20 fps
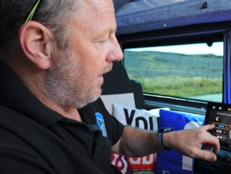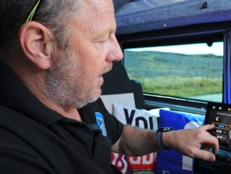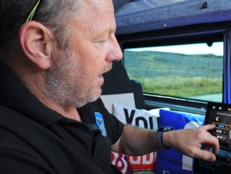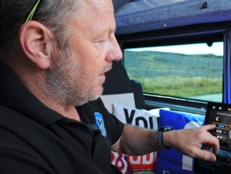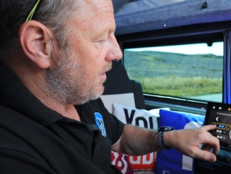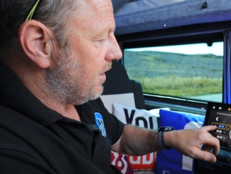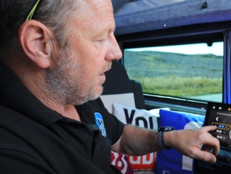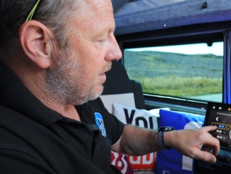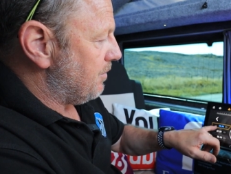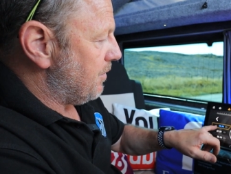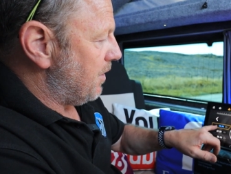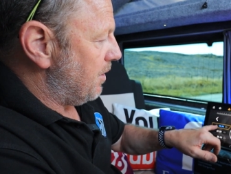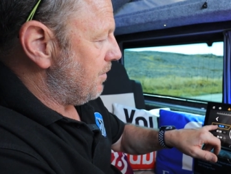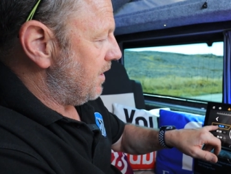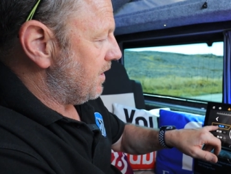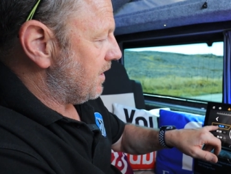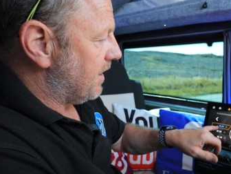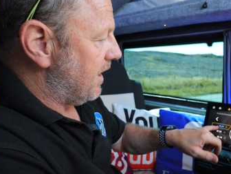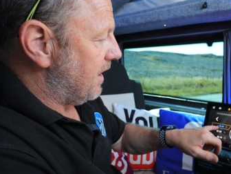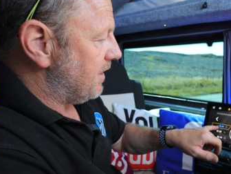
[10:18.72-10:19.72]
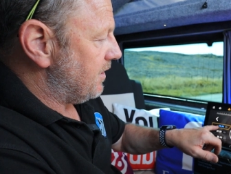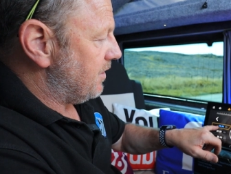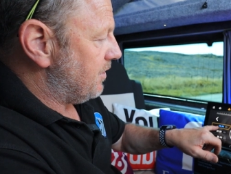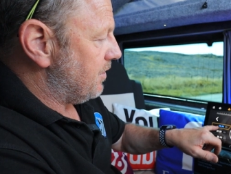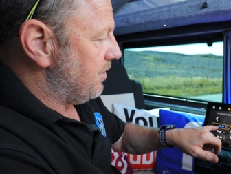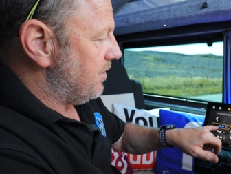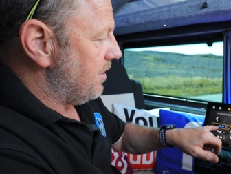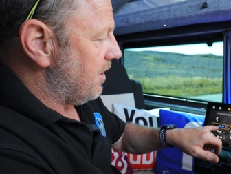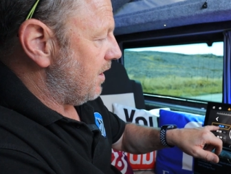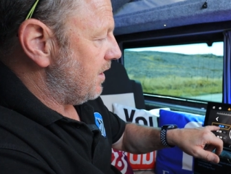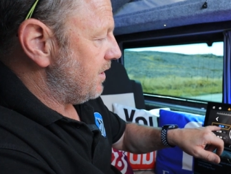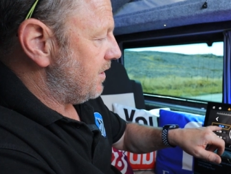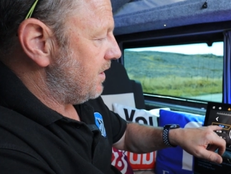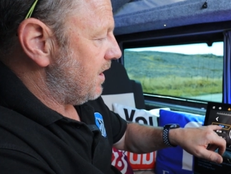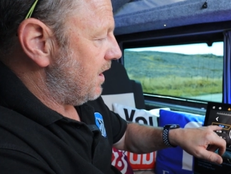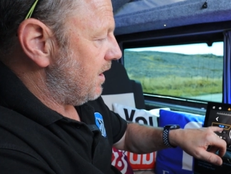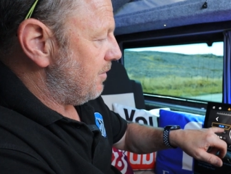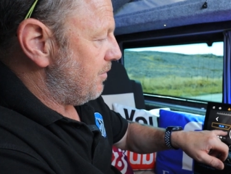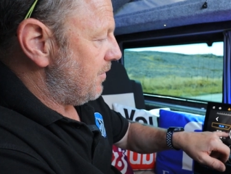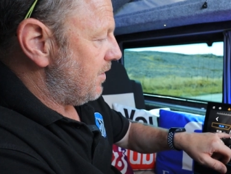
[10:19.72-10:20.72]
It's at the moment it's connected to
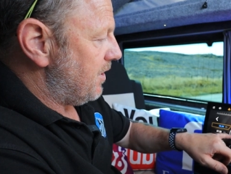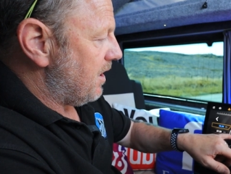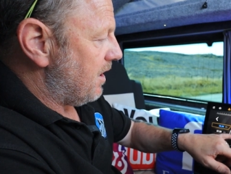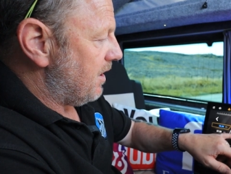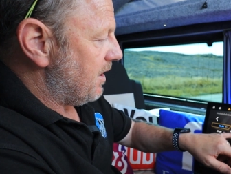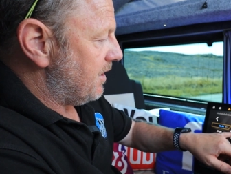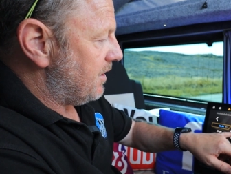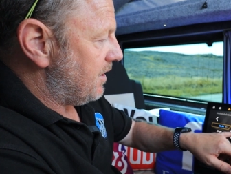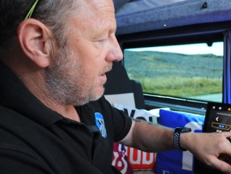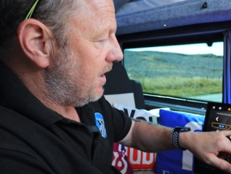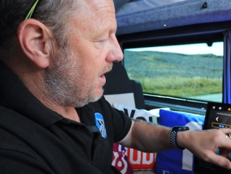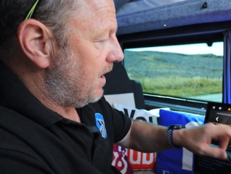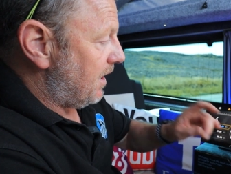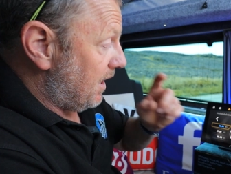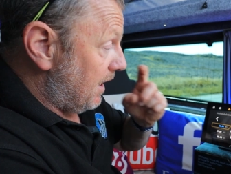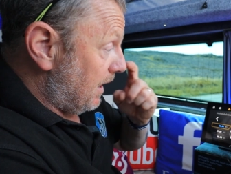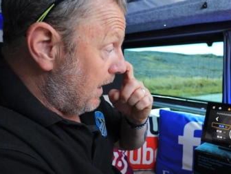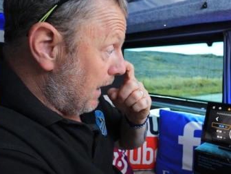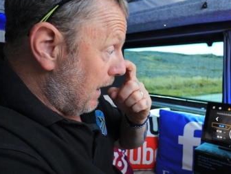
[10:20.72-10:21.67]
9890.